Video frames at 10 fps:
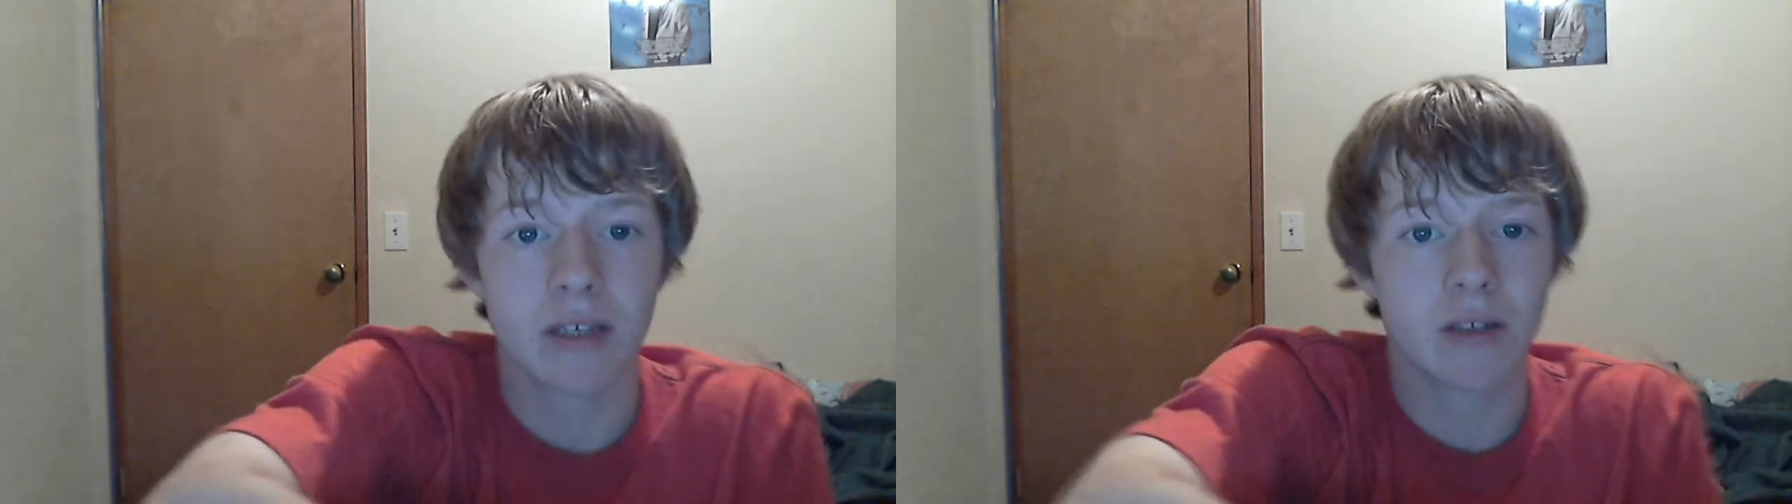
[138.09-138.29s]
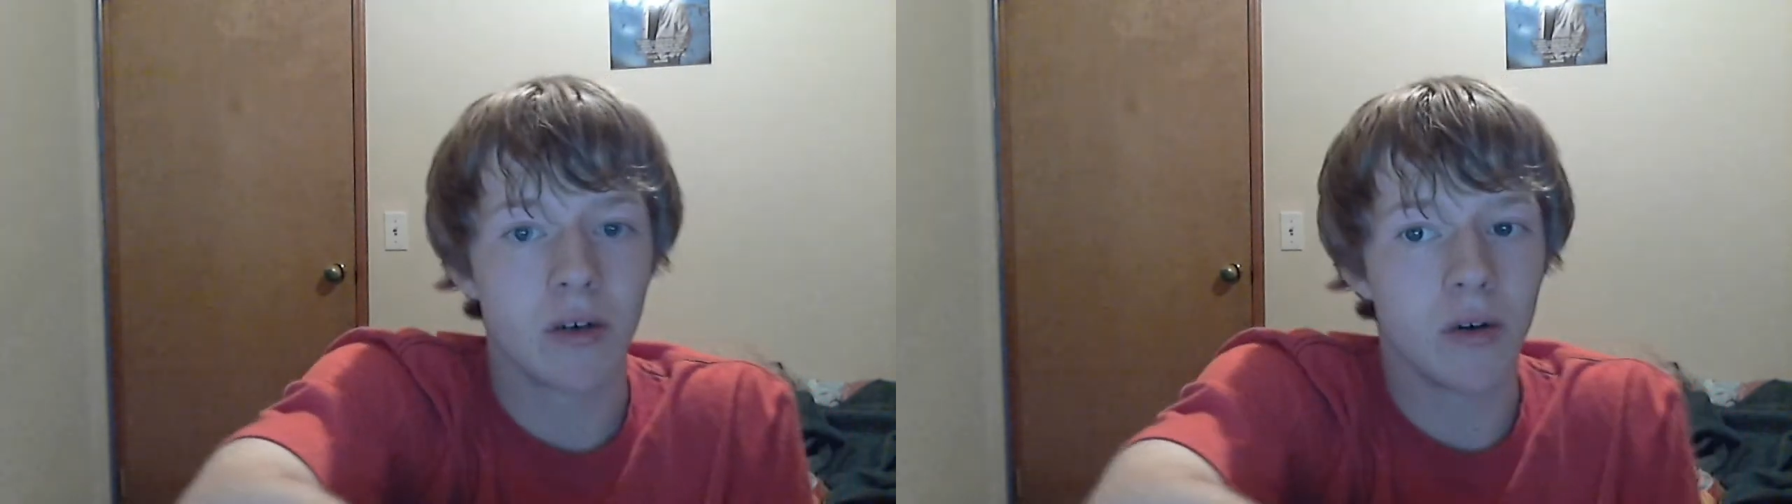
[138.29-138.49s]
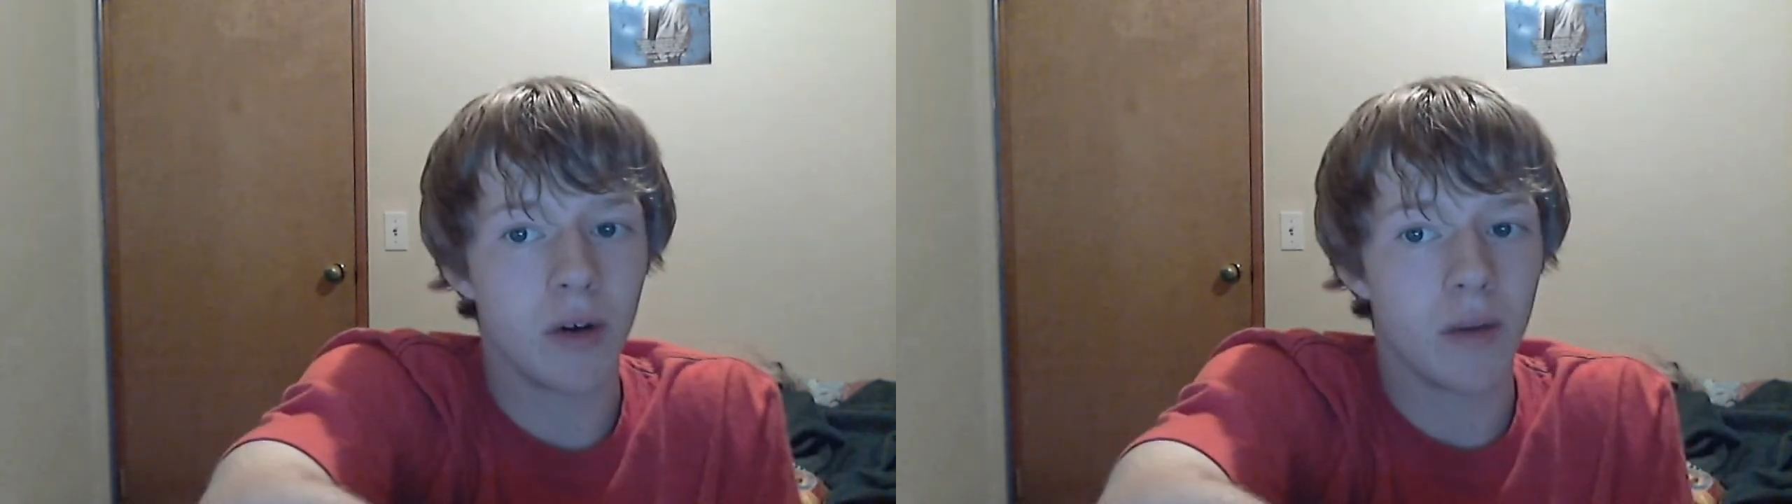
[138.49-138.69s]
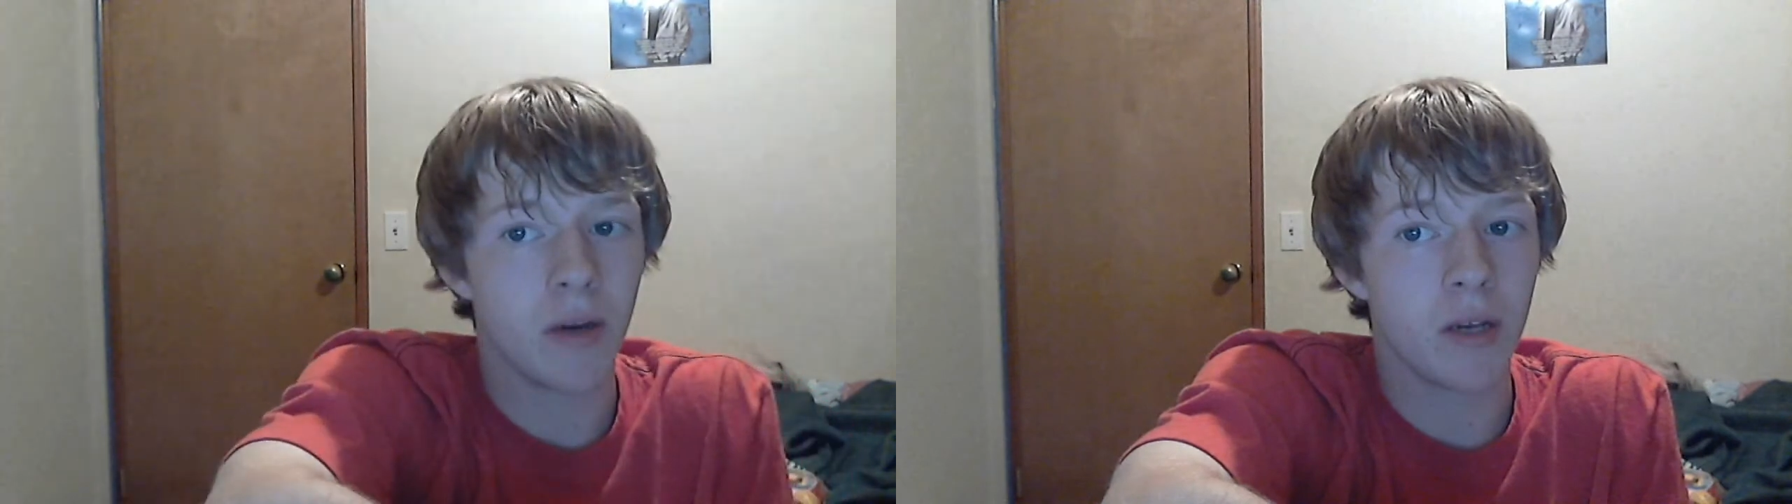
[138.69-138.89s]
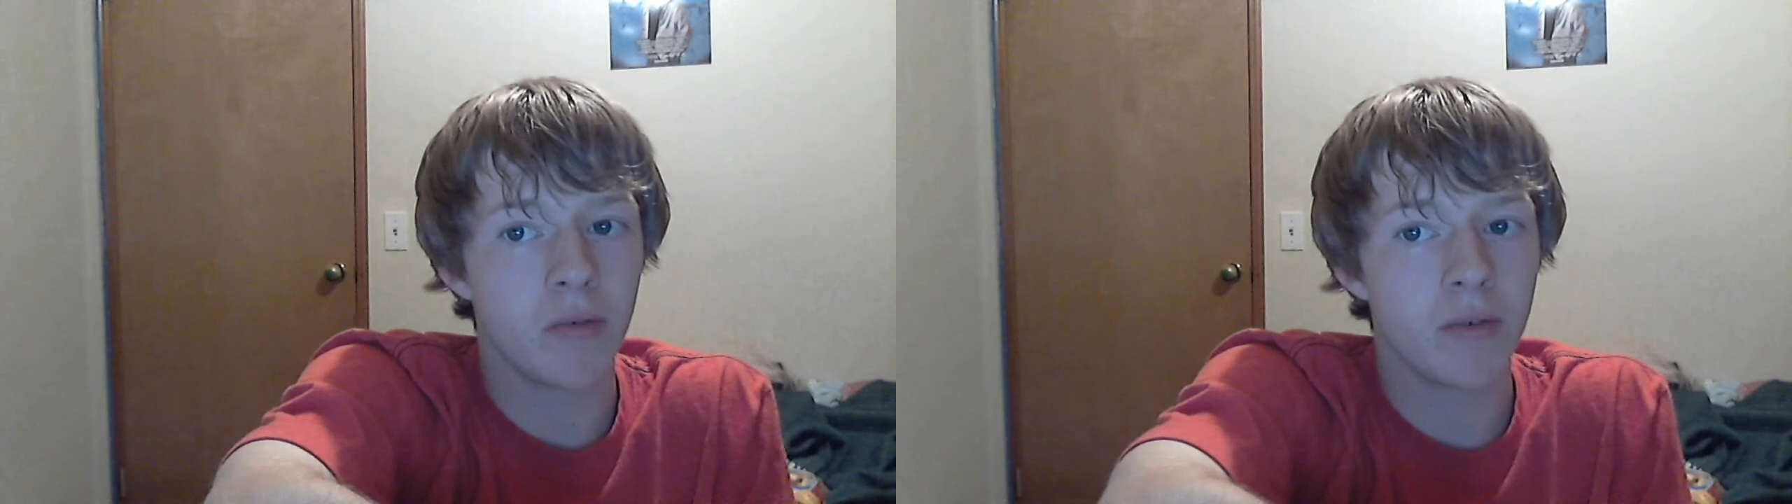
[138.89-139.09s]
So I
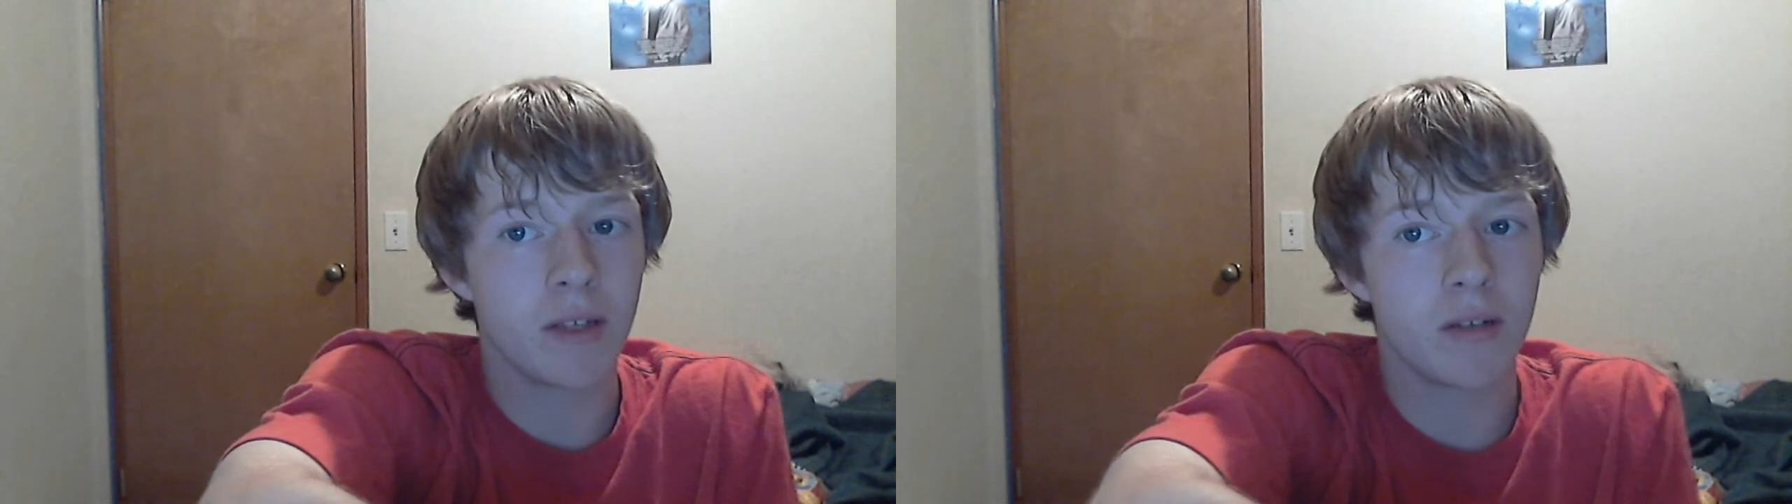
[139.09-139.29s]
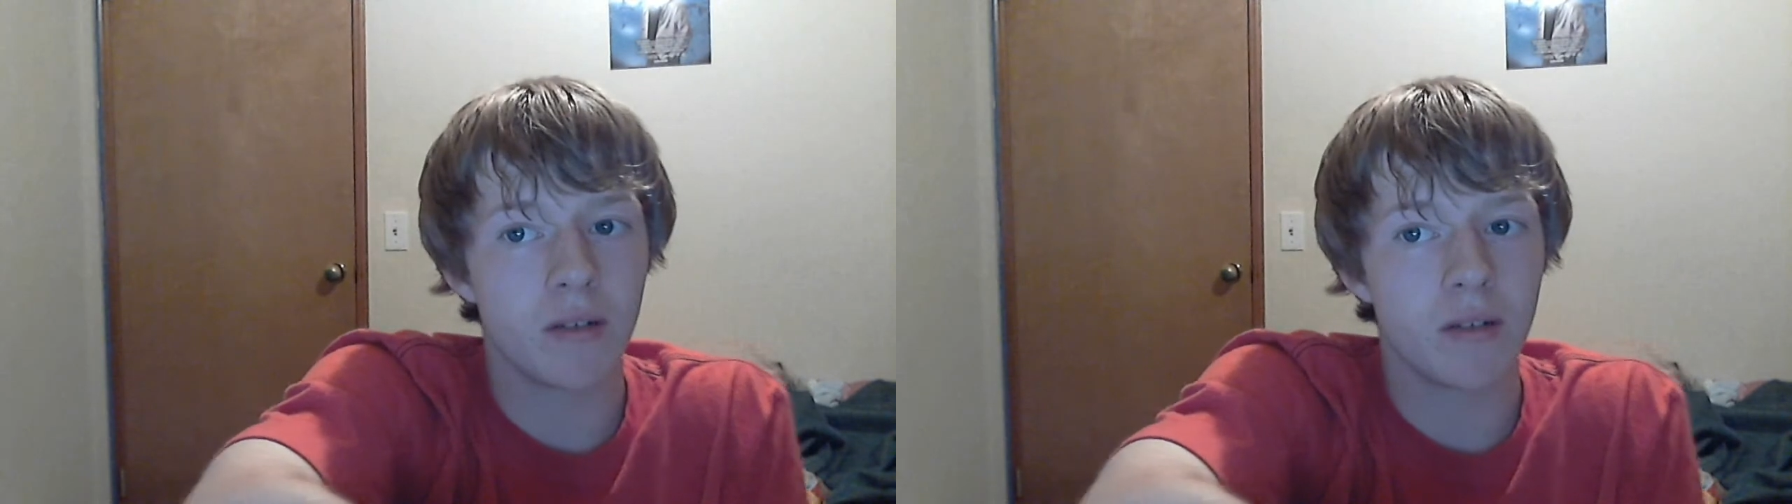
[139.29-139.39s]
probably will be